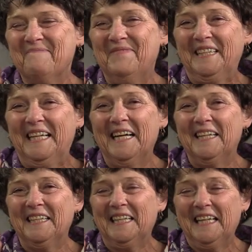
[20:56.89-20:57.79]
a big
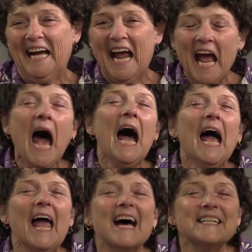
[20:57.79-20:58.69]
hug.
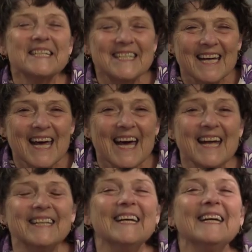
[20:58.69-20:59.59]
And
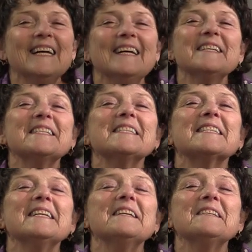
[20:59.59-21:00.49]
Teddy
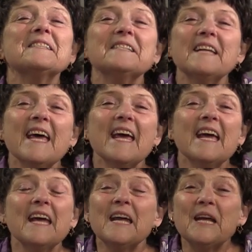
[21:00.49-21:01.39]
is his
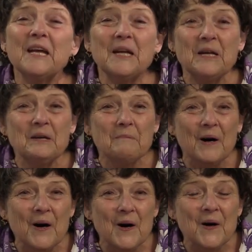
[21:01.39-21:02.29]
name.
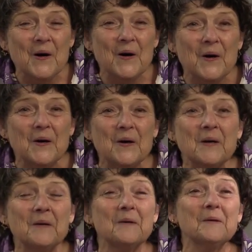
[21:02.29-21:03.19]

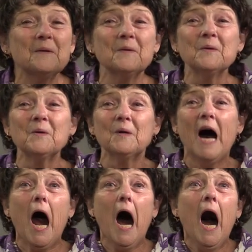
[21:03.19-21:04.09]
Oh,